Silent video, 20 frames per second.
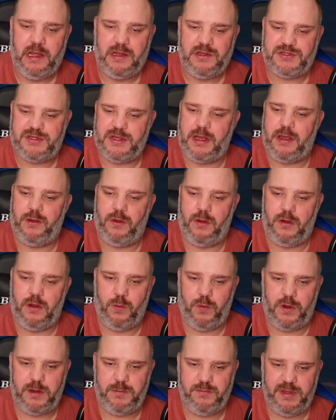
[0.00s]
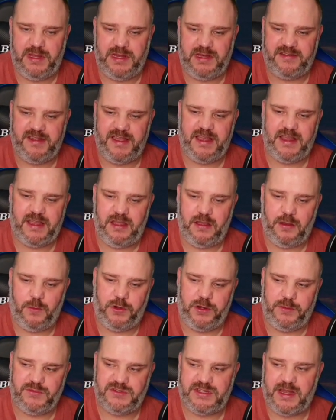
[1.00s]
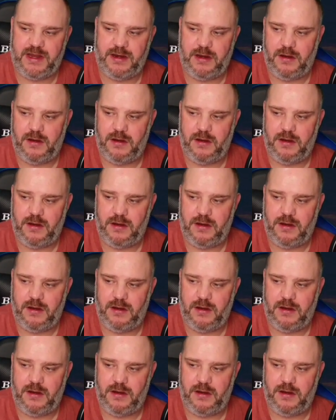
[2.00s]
So I want him being tanky, I want him staying